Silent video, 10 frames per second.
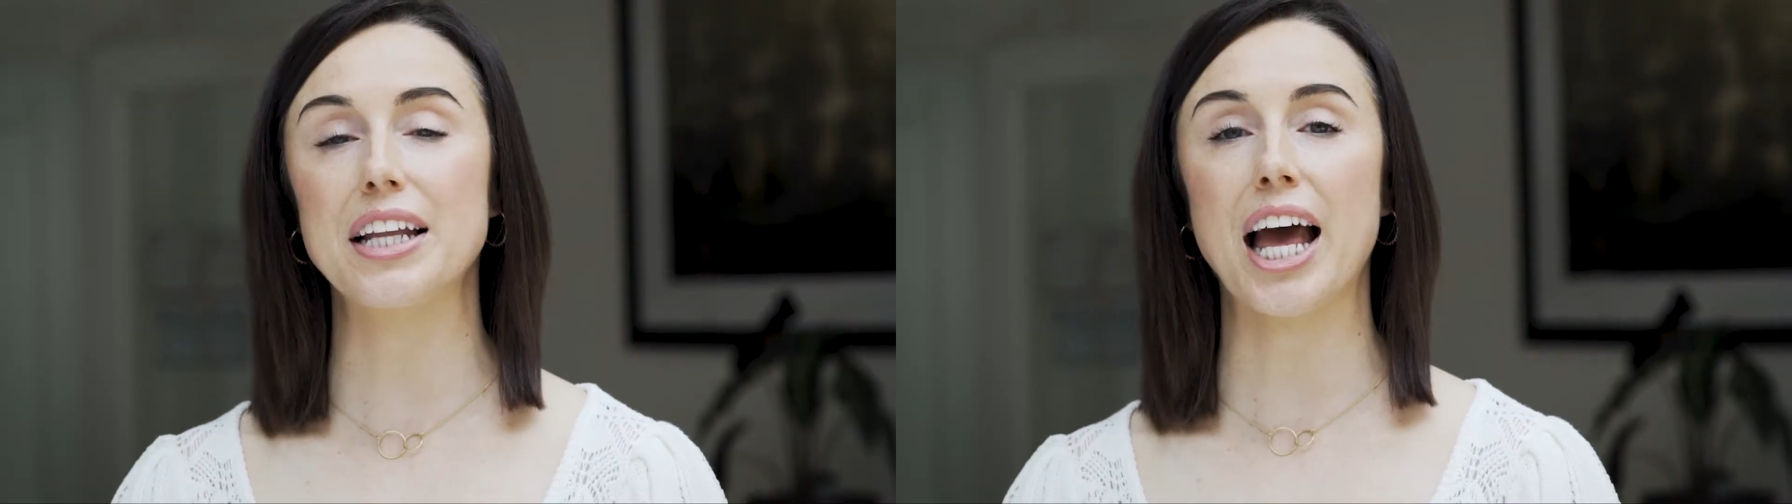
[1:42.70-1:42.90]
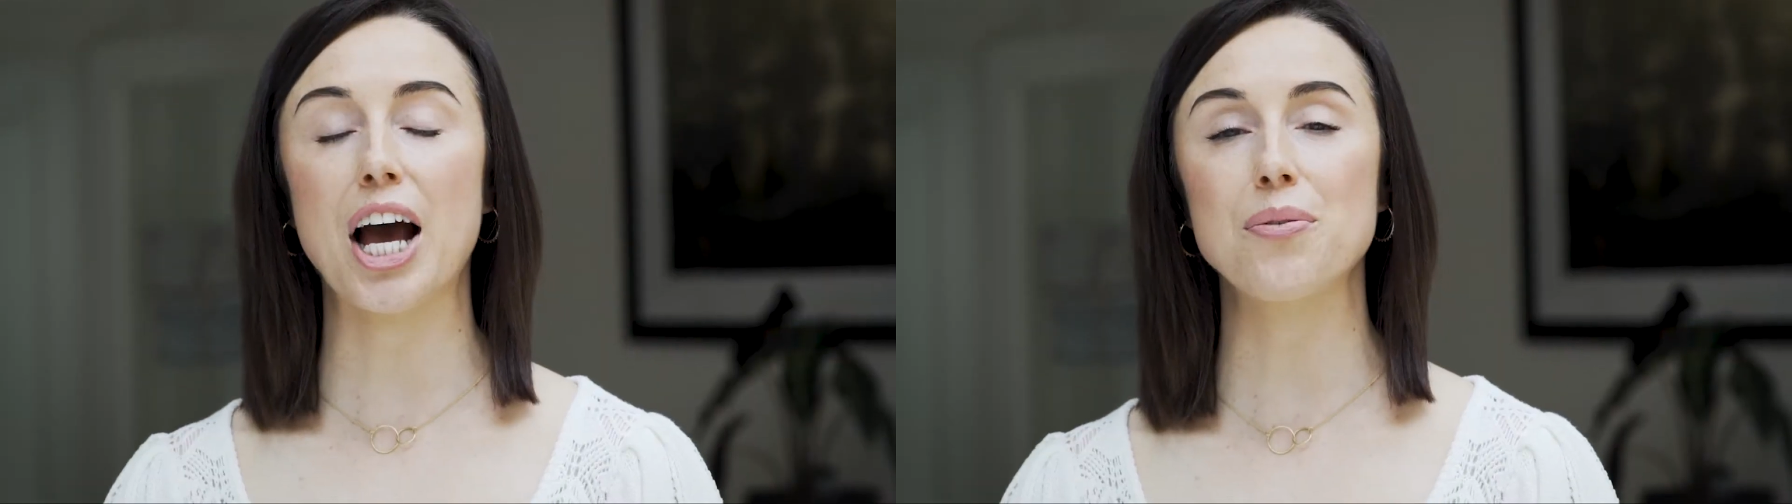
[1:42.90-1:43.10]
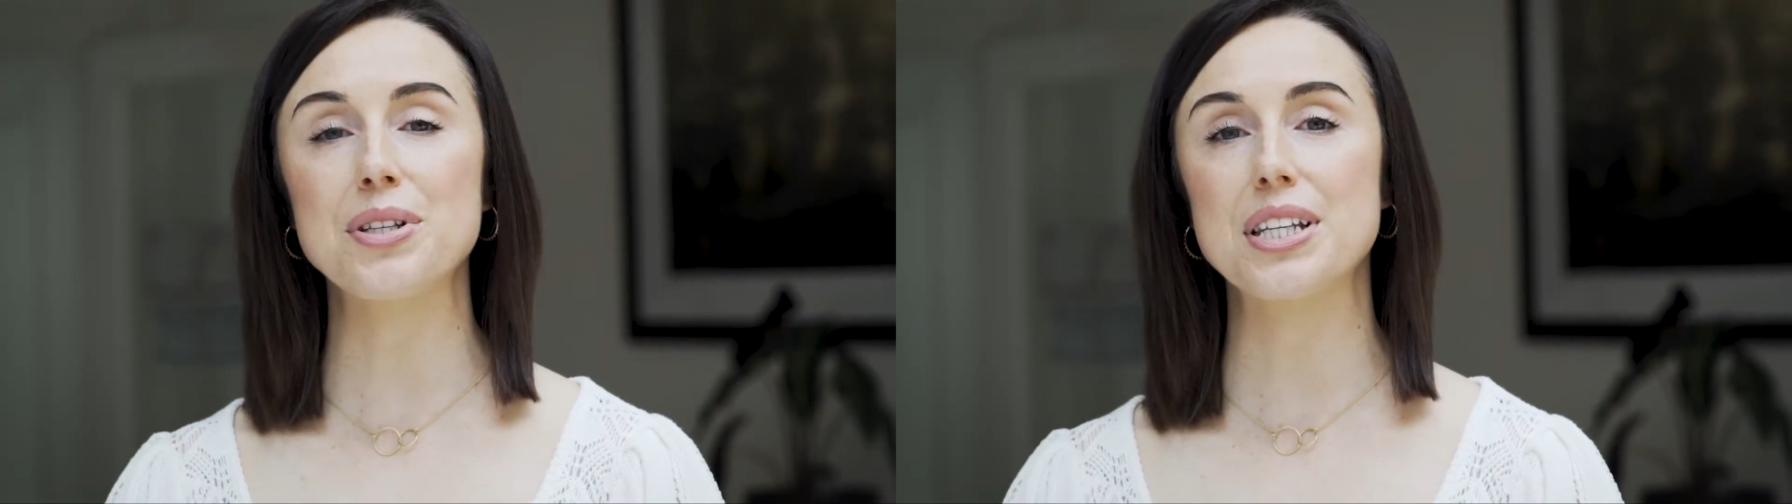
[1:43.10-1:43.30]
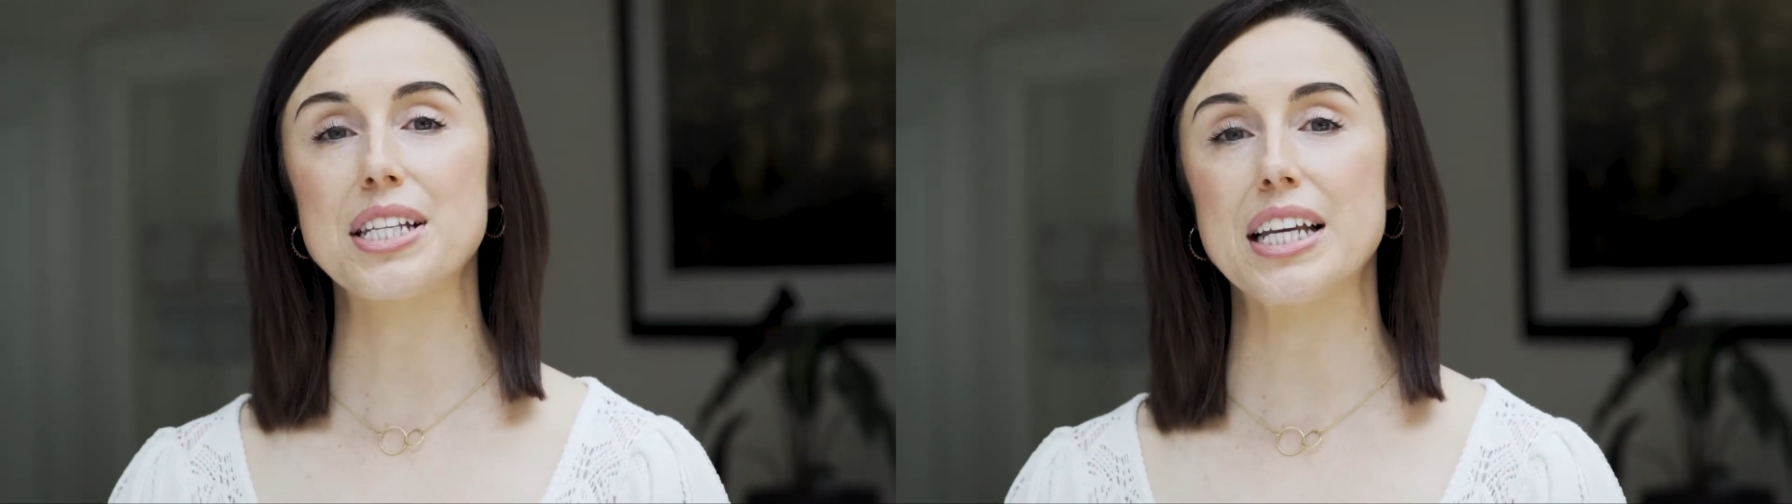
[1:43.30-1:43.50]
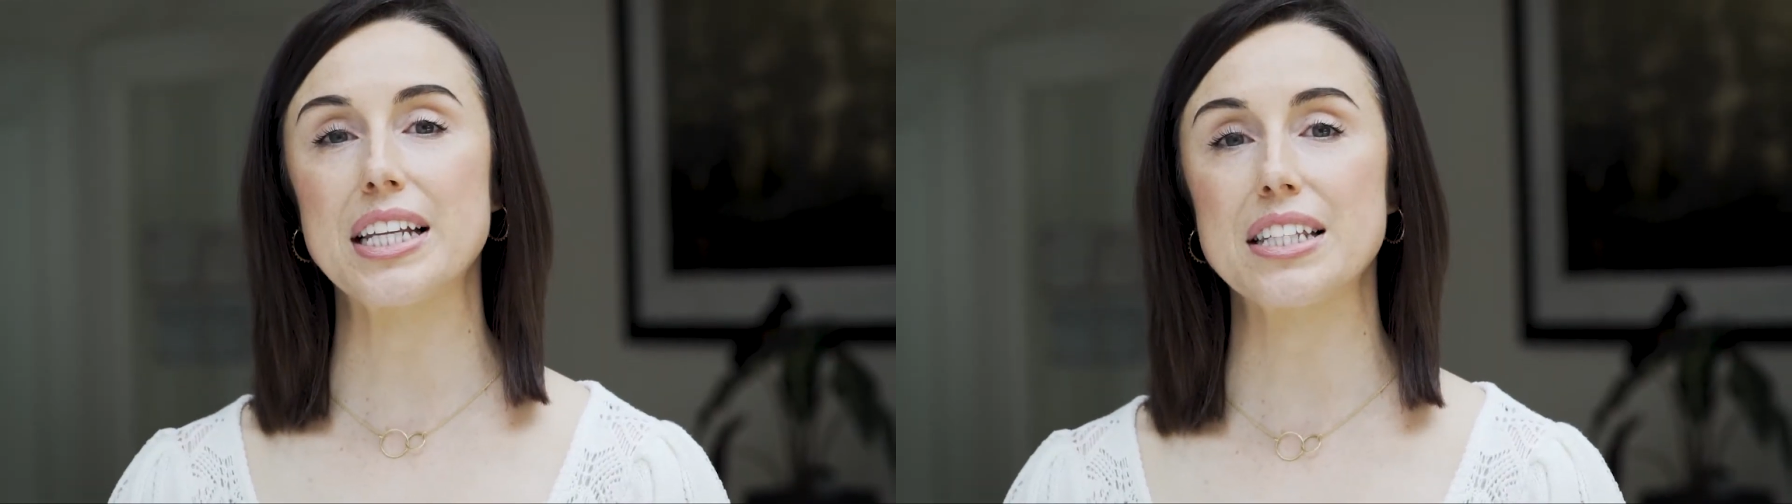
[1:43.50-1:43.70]
and how is
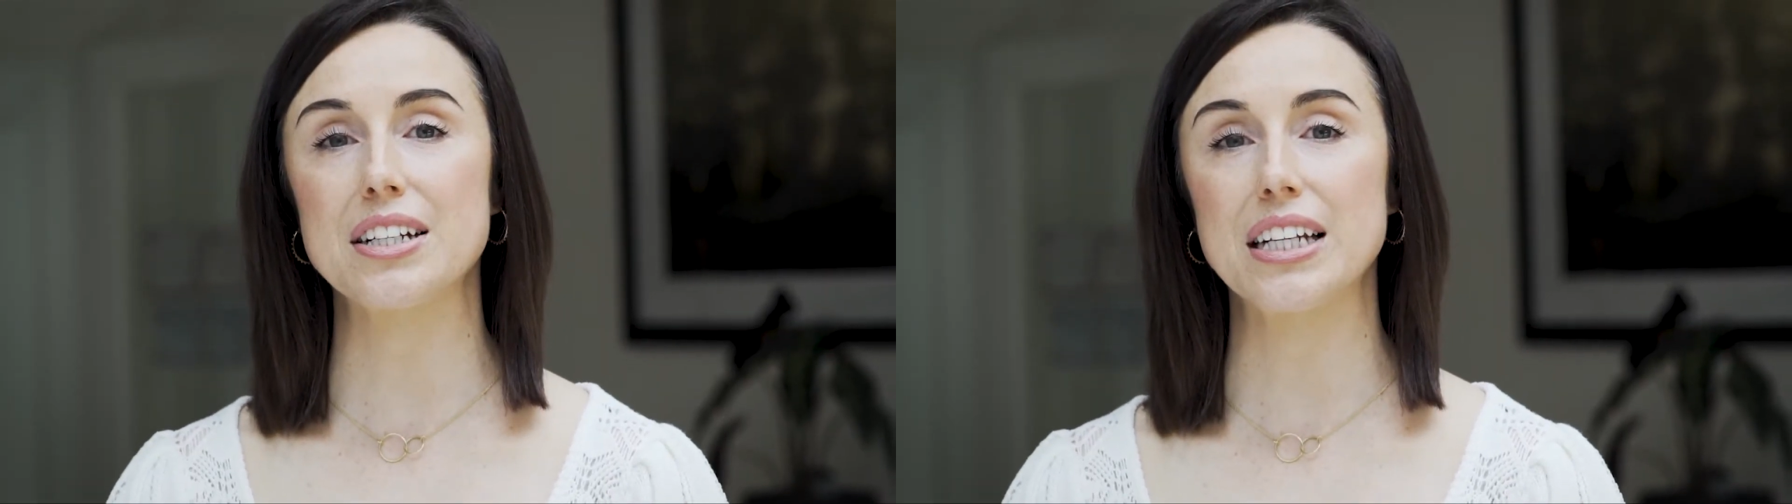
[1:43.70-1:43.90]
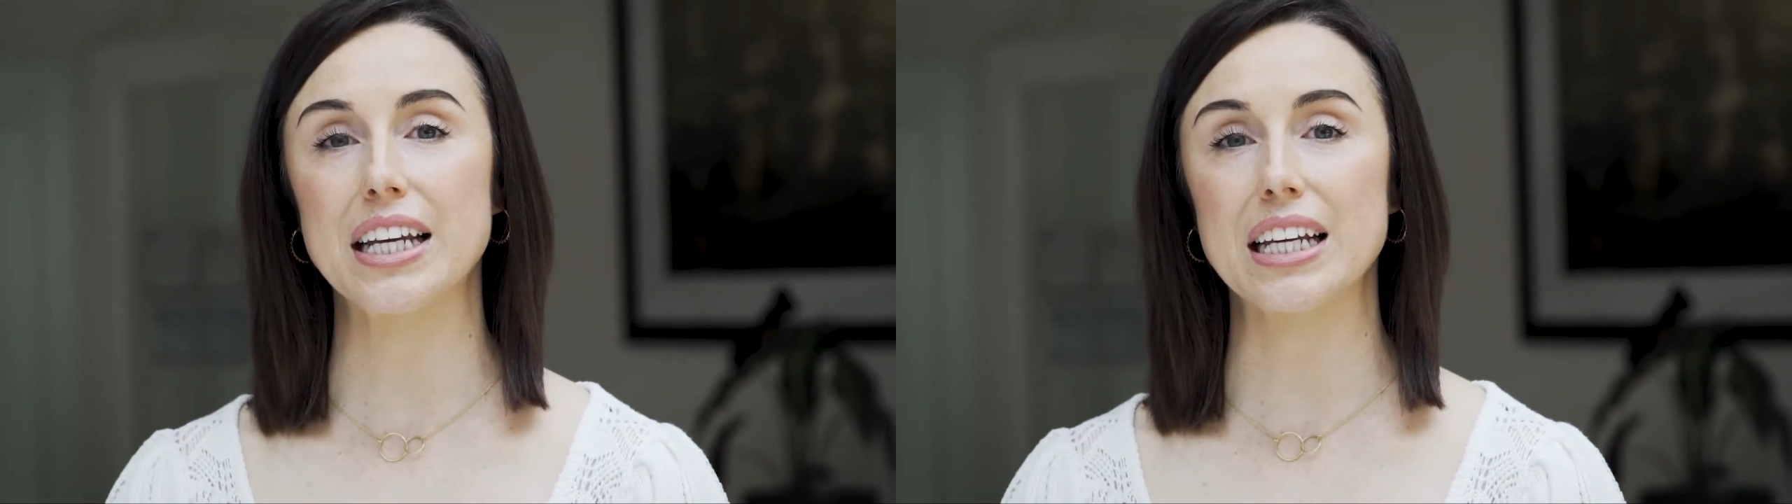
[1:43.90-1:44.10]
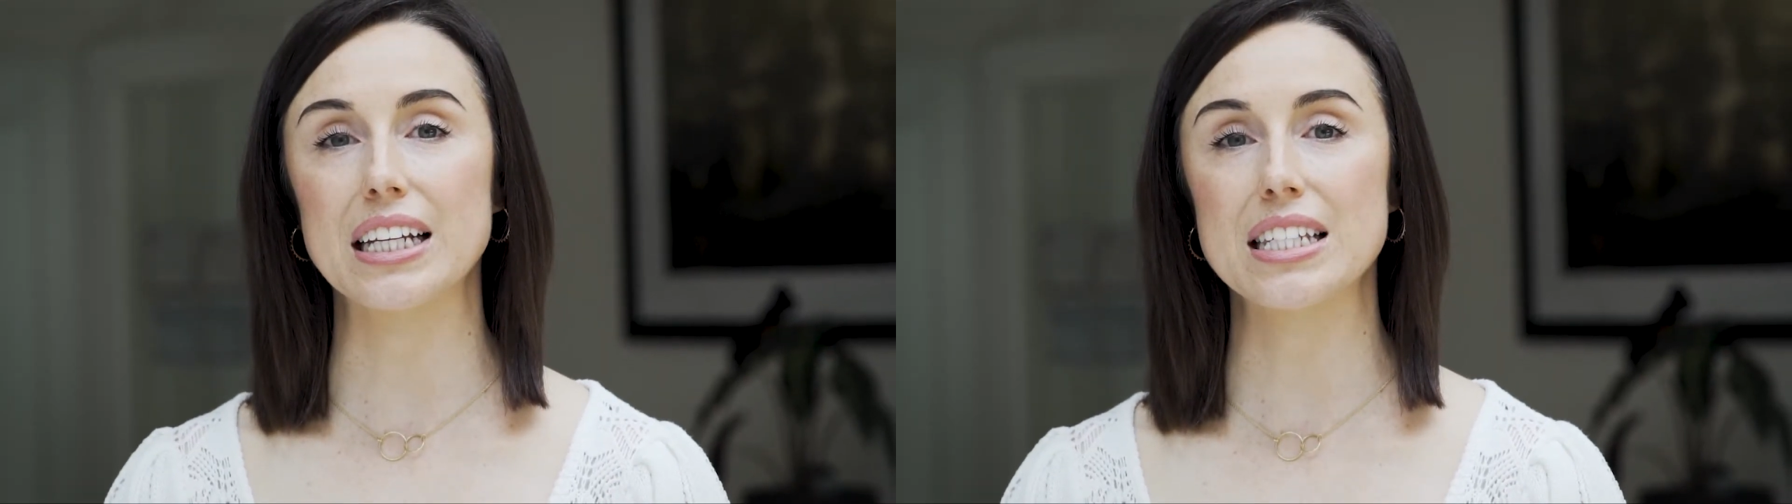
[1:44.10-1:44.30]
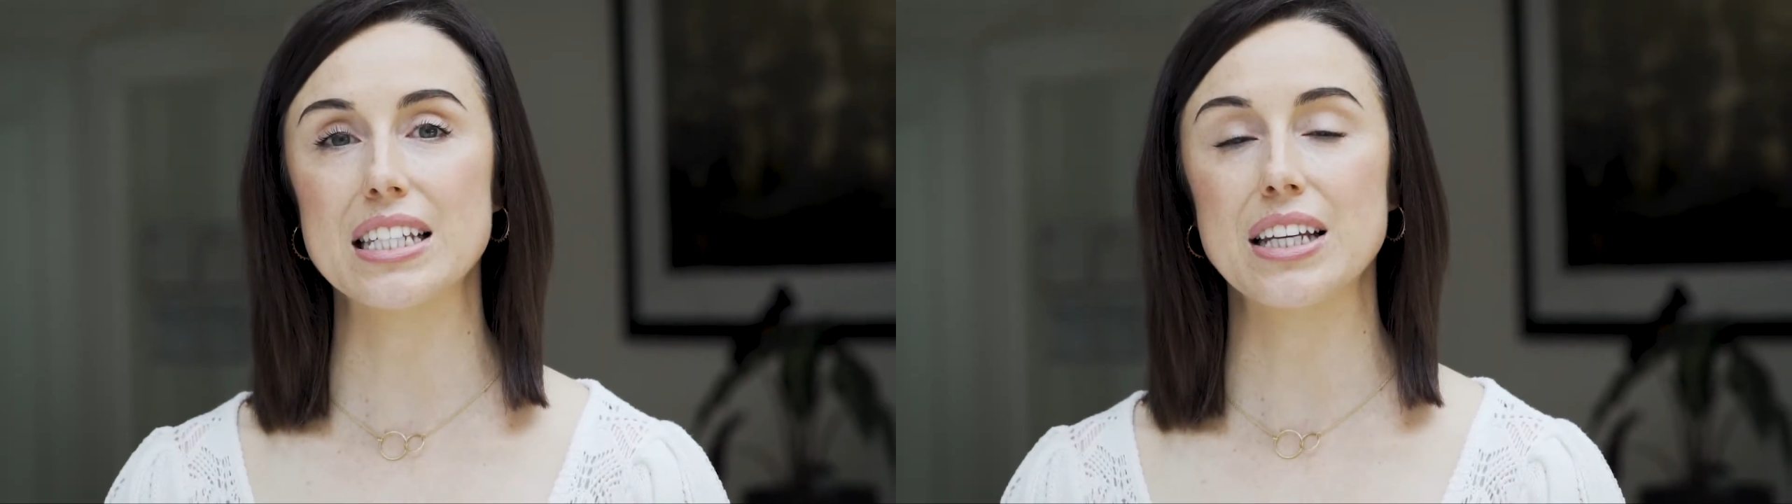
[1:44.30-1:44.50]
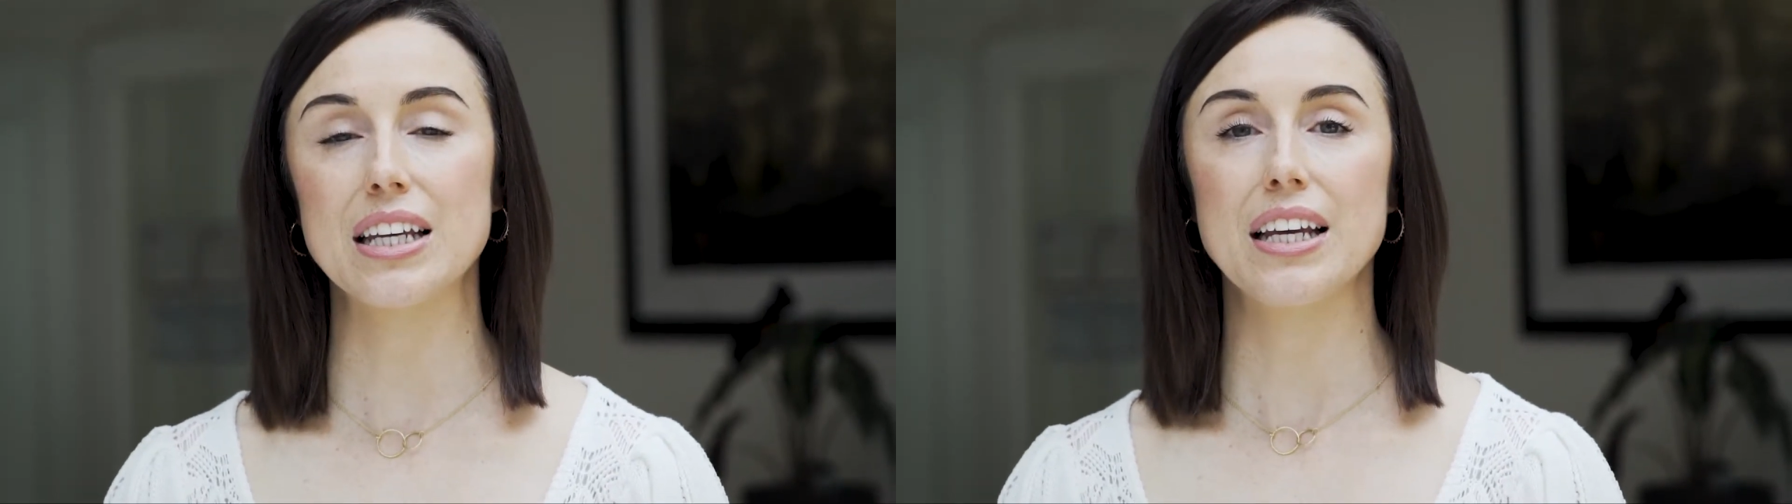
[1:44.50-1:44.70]
this interlinked?